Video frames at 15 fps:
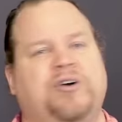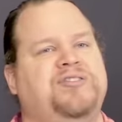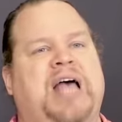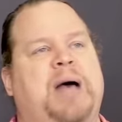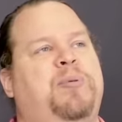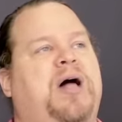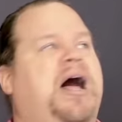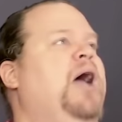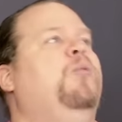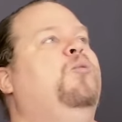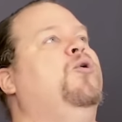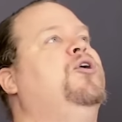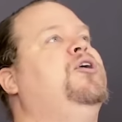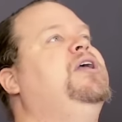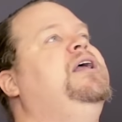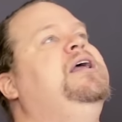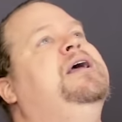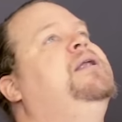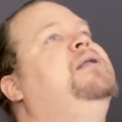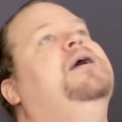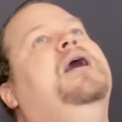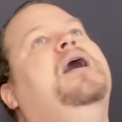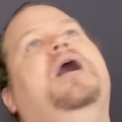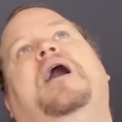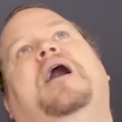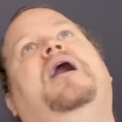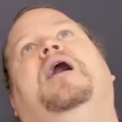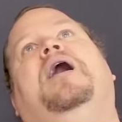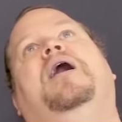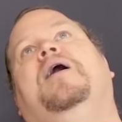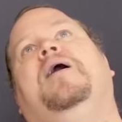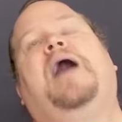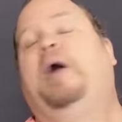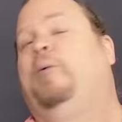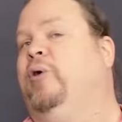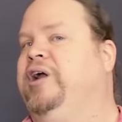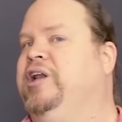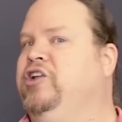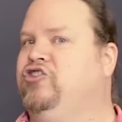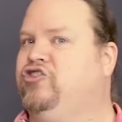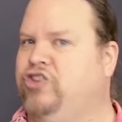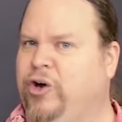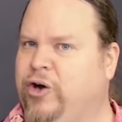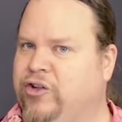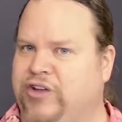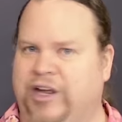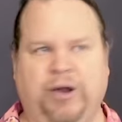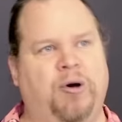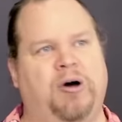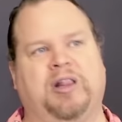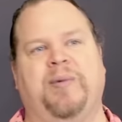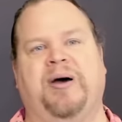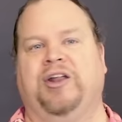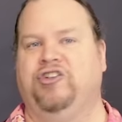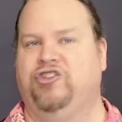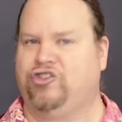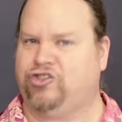For example, I work in uh, I work in insurance. I know all about